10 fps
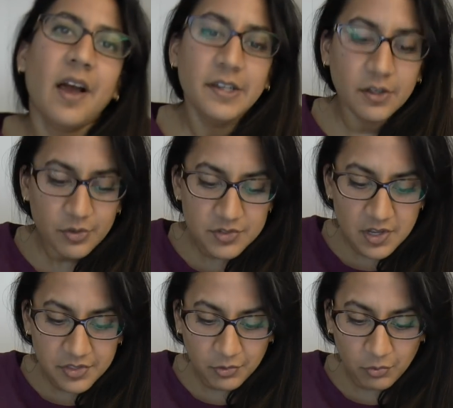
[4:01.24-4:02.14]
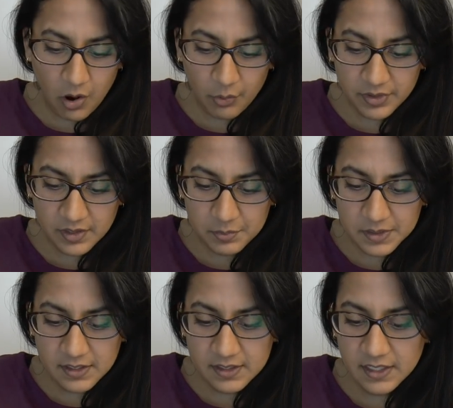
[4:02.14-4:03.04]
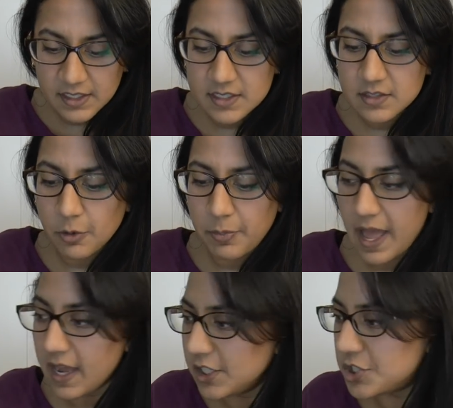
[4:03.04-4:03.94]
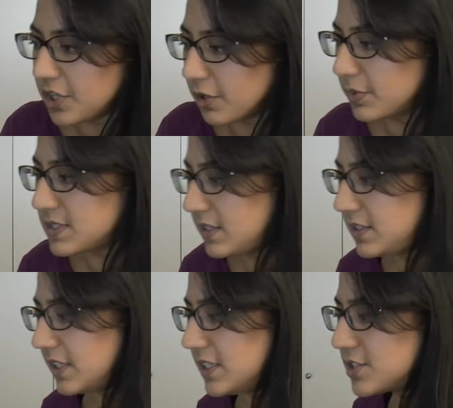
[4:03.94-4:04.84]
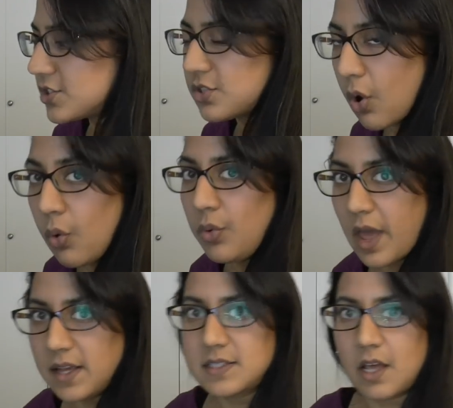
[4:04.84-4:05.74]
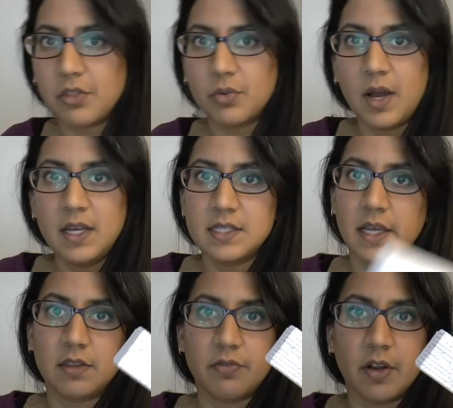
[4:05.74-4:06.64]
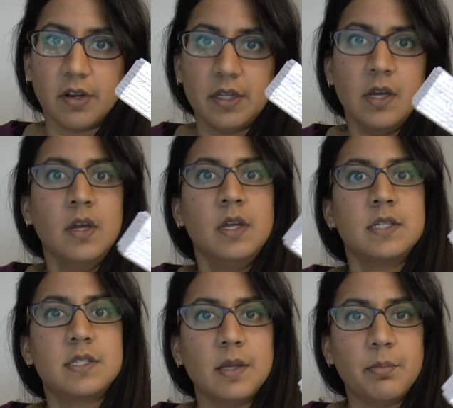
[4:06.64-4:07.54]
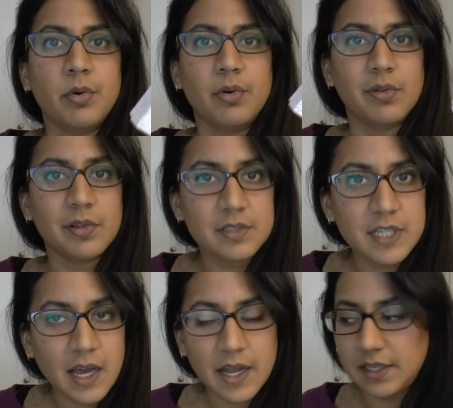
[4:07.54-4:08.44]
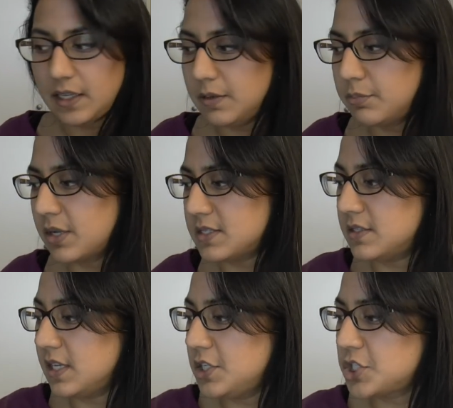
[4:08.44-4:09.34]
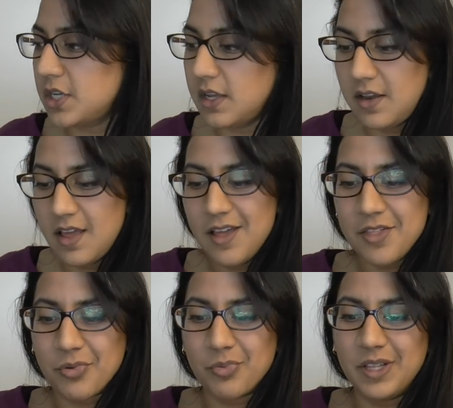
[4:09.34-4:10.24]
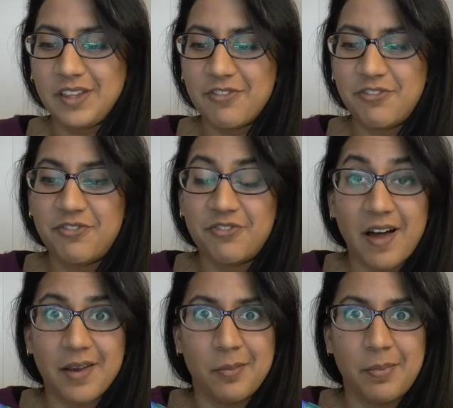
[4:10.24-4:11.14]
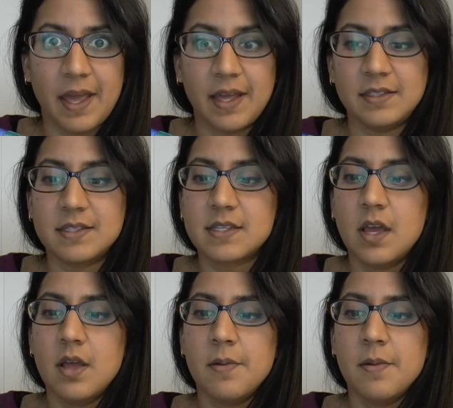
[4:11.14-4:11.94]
I know there's nothing wrong with it, but the thing is, their package they're presenting is so nice otherwise, like the very simple, tidy presentation, the really fun pens,